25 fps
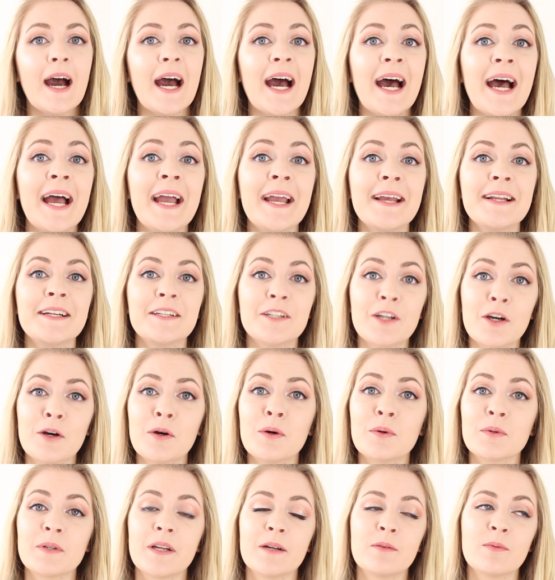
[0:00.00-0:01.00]
I
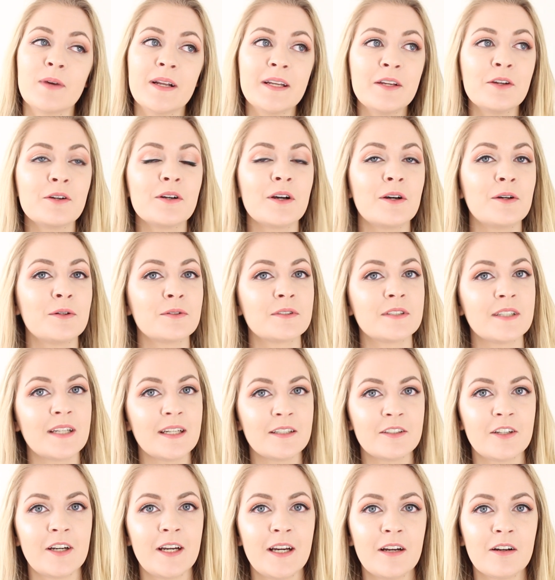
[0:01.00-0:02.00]
know that when you go to
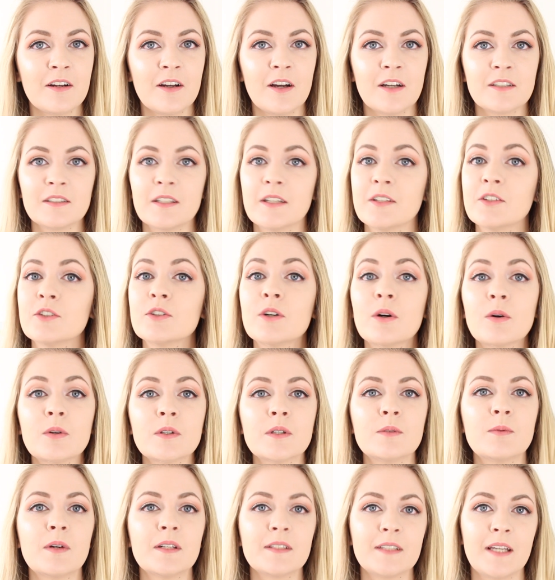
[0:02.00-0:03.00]
get your hair cut and you
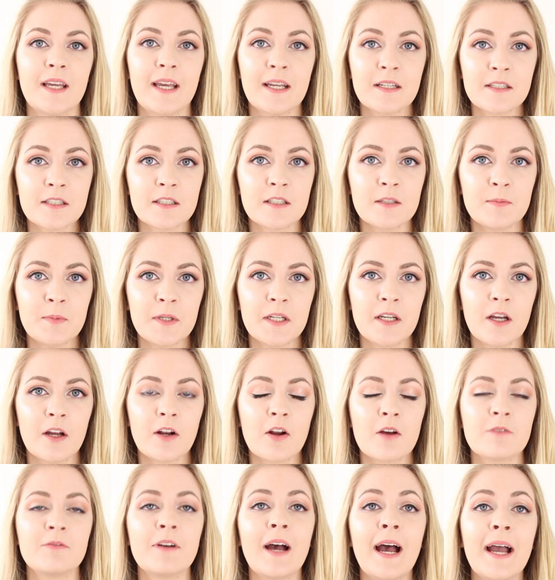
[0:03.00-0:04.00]
only want the ends to be
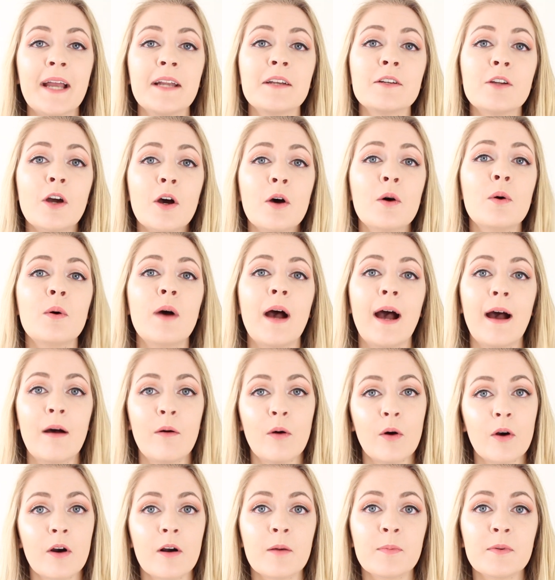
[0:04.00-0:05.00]
cut off, I know how
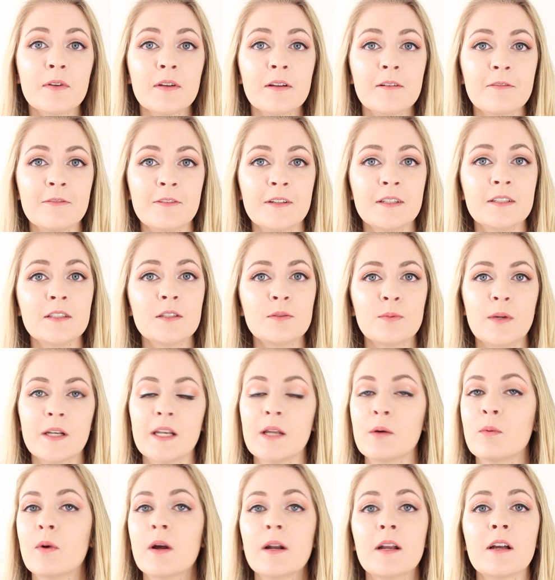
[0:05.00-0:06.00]
horrible it feels when
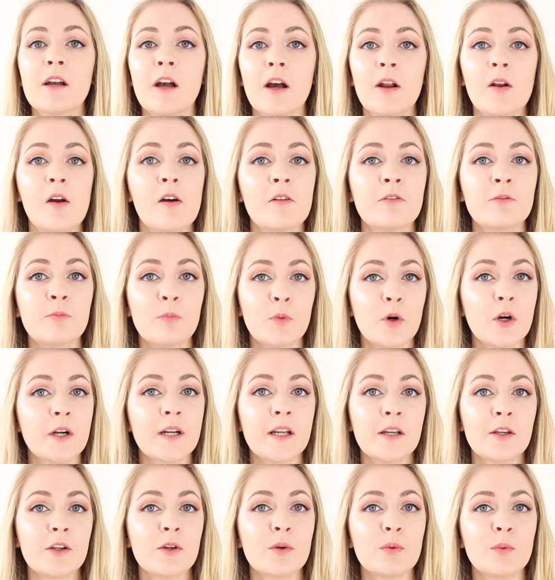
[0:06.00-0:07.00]
they want to cut off more
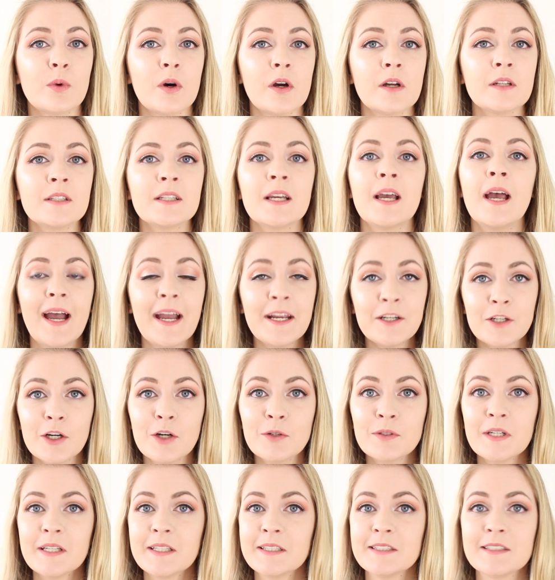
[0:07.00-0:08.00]
than you want. I
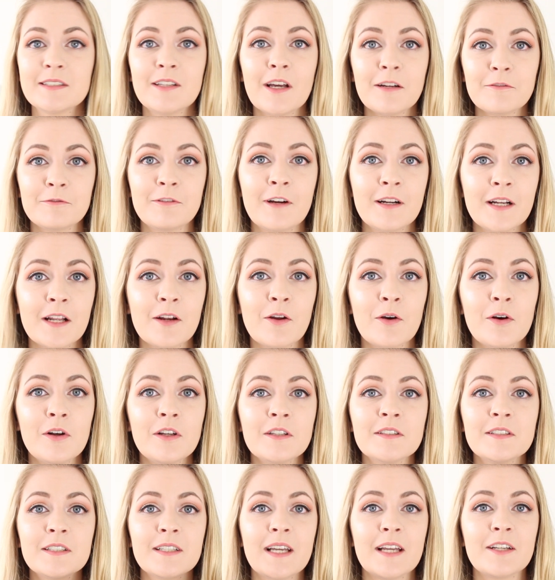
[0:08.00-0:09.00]
know that it's not fun at
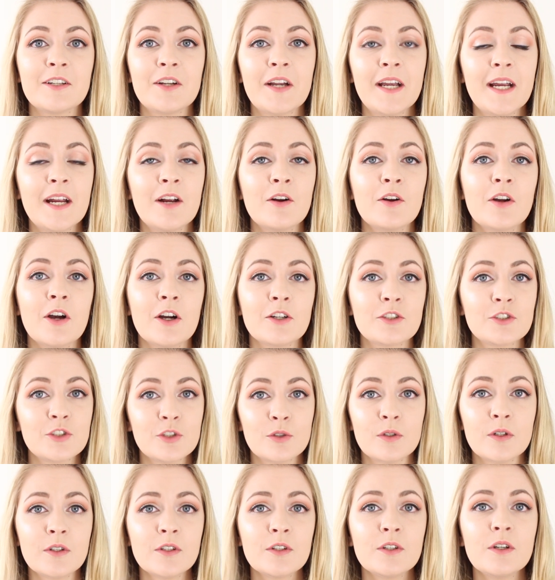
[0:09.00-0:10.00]
all to get your hair cut
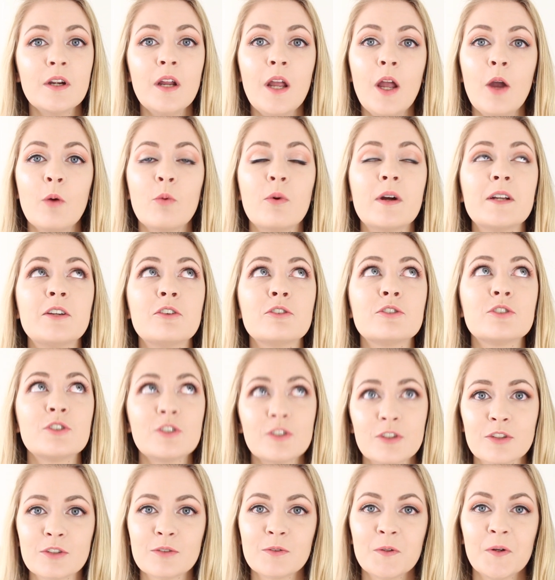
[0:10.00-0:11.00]
shorter when you
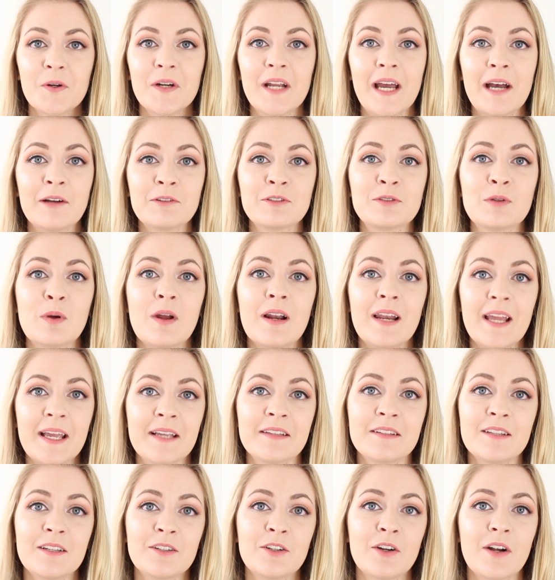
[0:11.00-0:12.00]
just grew it out to a
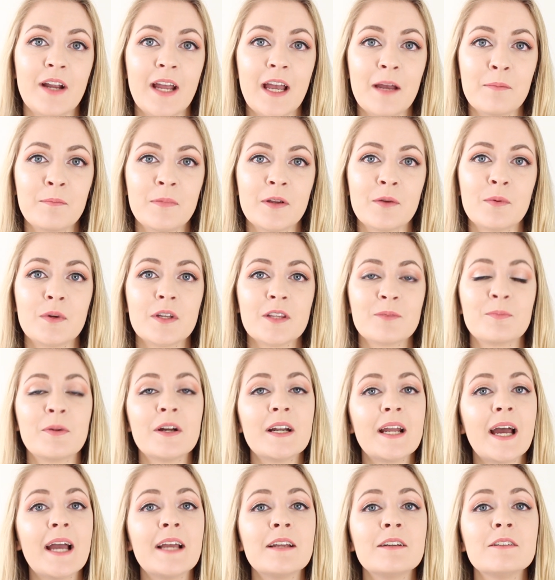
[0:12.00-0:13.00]
length that you're happy with.
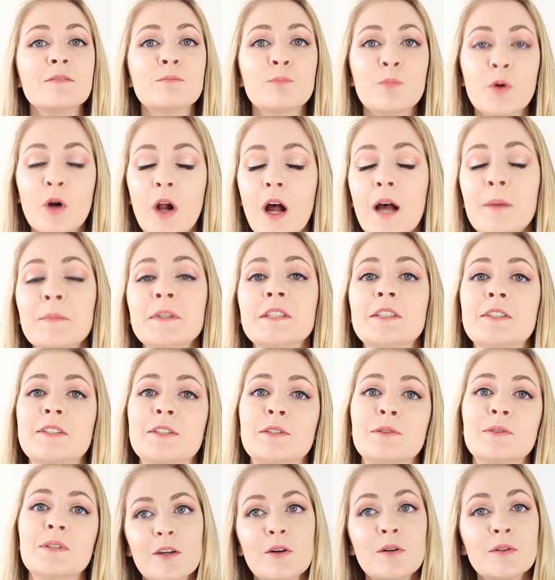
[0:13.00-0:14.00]
But I promise
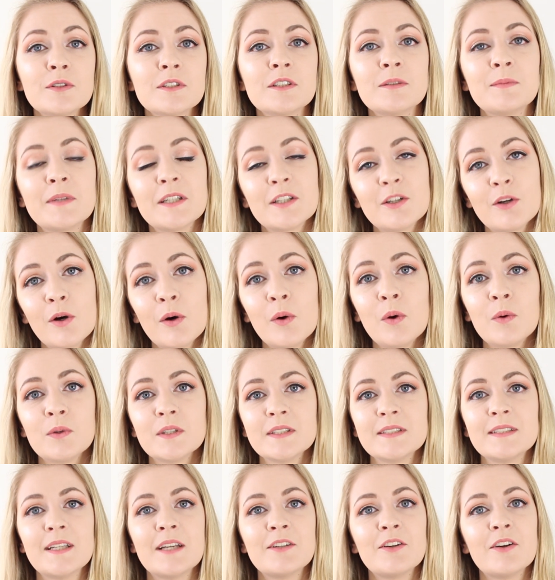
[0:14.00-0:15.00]
you, the ultimate goal
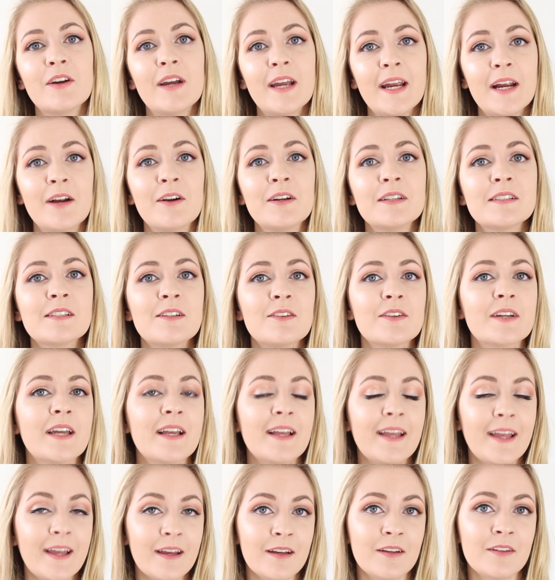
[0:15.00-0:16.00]
is that your hair is
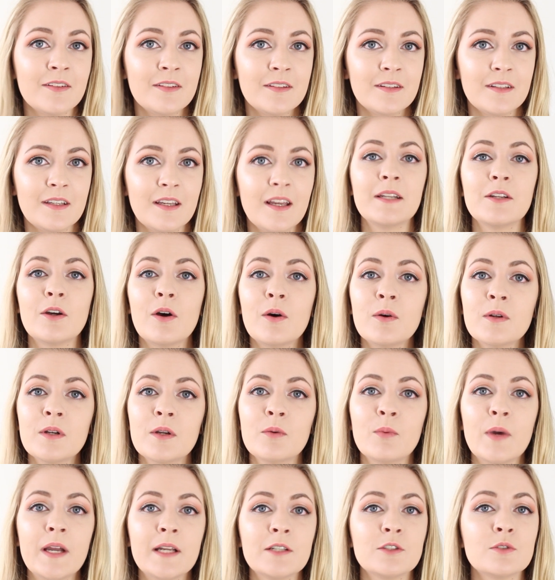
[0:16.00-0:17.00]
looking healthy. And the
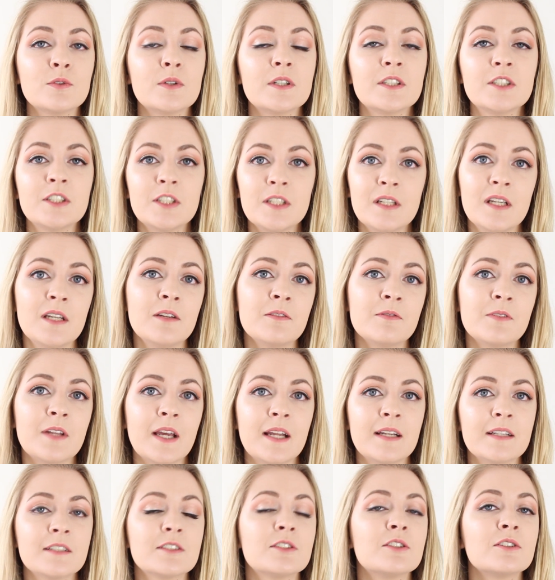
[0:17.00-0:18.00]
only way to achieve
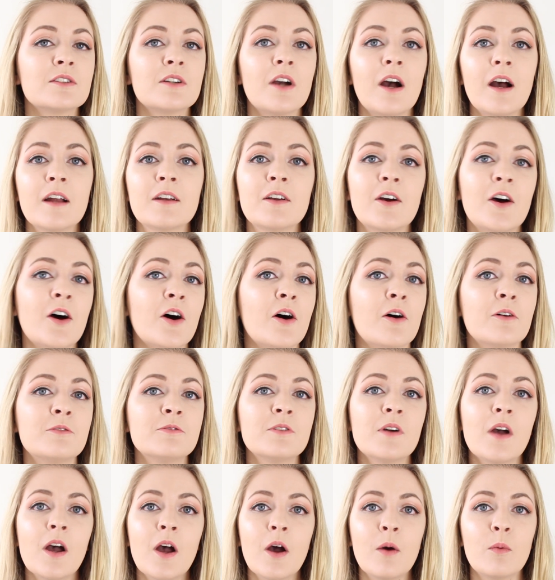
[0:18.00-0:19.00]
that is to cut
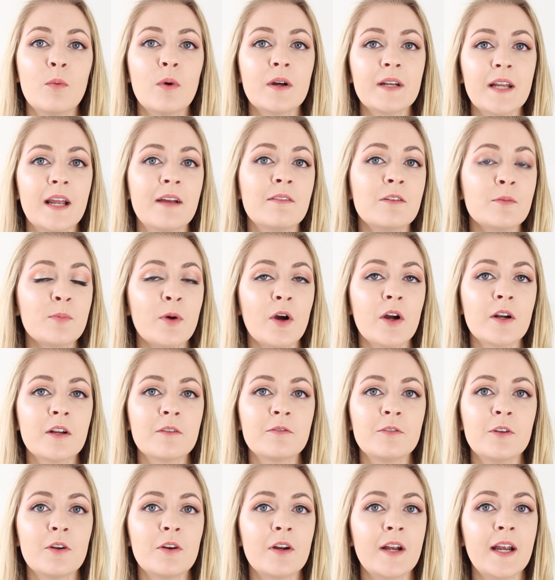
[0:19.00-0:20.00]
off whatever part
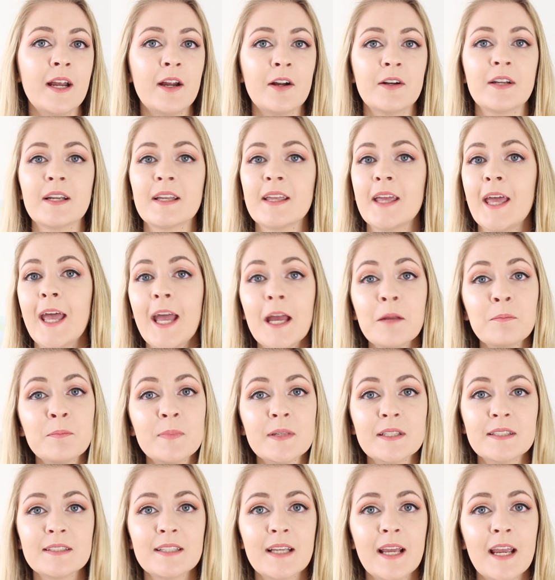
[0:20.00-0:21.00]
of your hair that can't
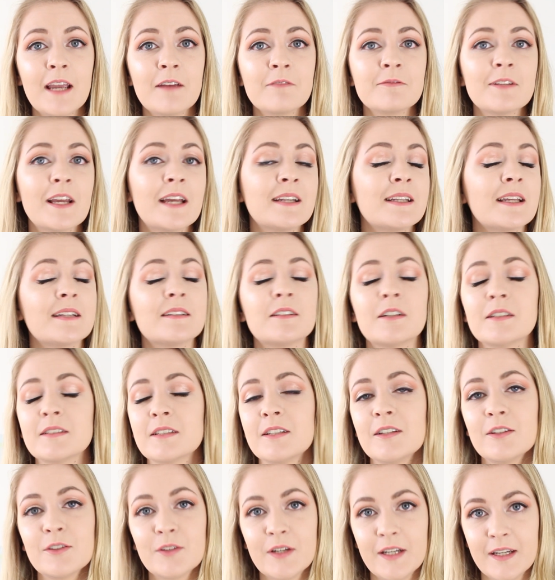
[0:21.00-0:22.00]
be saved and that
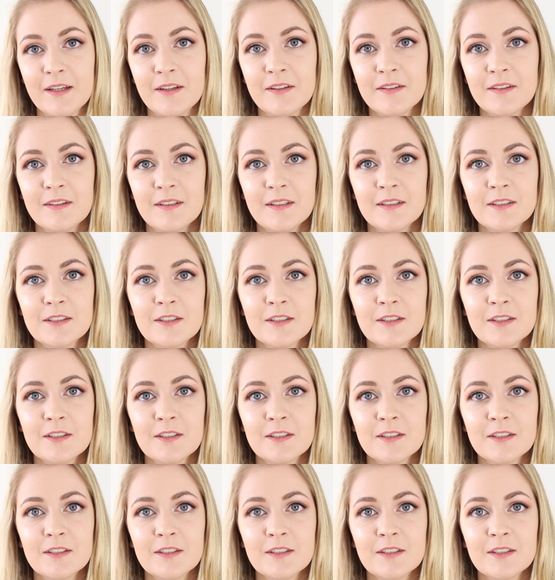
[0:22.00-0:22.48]
doesn't look healthy.